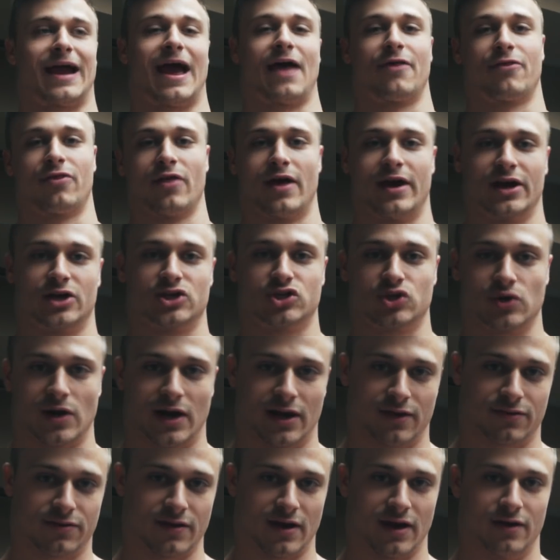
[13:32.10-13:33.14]
athletic
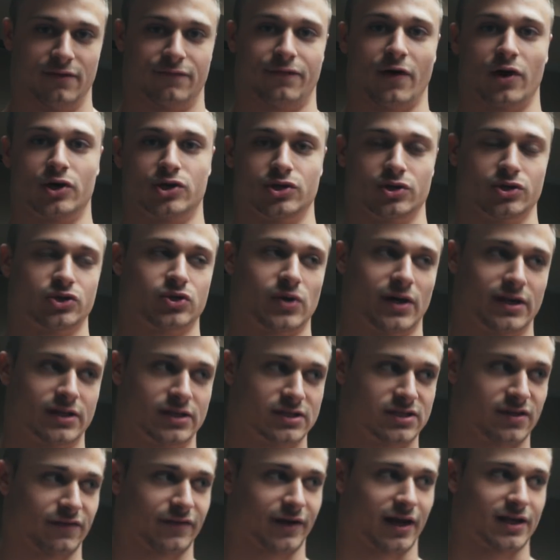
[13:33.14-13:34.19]
strength and functional strength
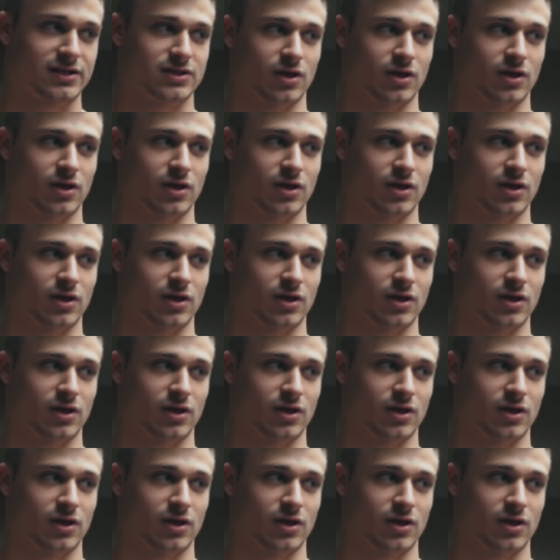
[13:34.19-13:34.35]
and stuff like